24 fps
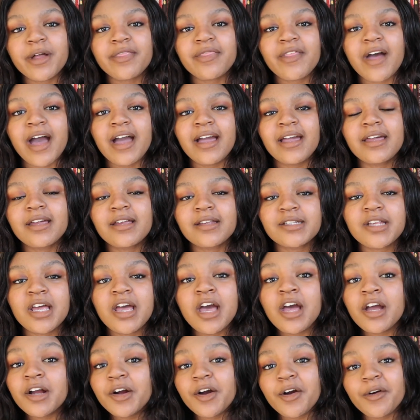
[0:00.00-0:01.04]
and that is
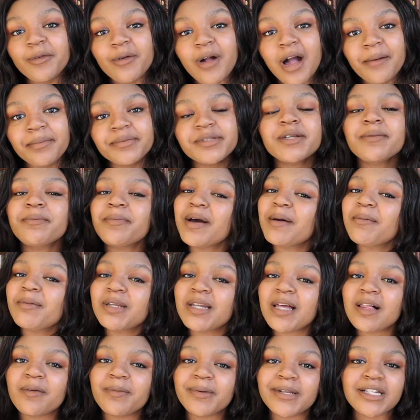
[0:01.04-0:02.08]
Corrupt by
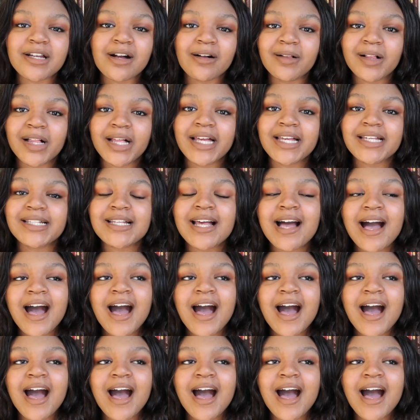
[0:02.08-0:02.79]
Penelope Douglas.